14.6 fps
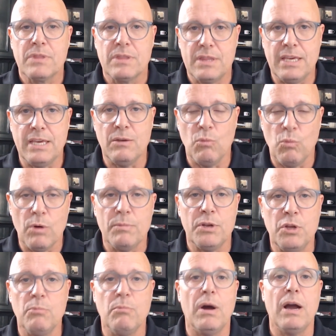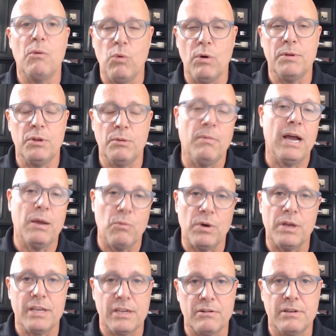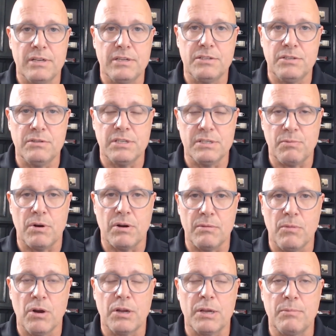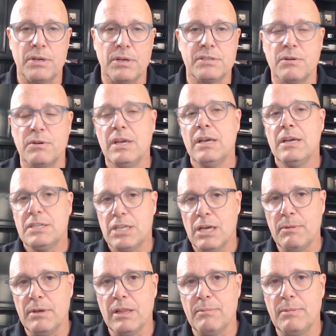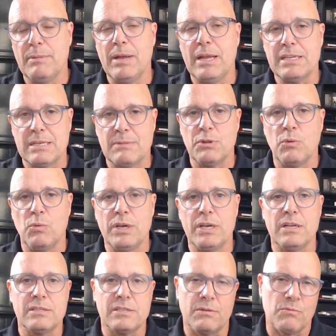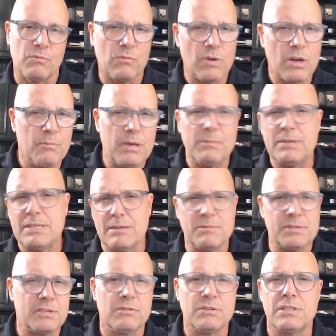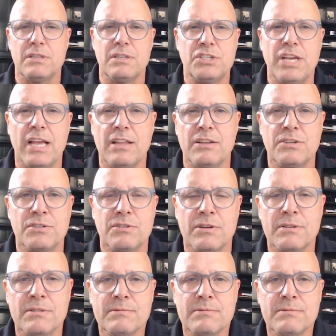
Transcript: the woman who might want to enter into this part of the marketplace. So tell me a little bit about some of the wins and where maybe some of still the challenges are.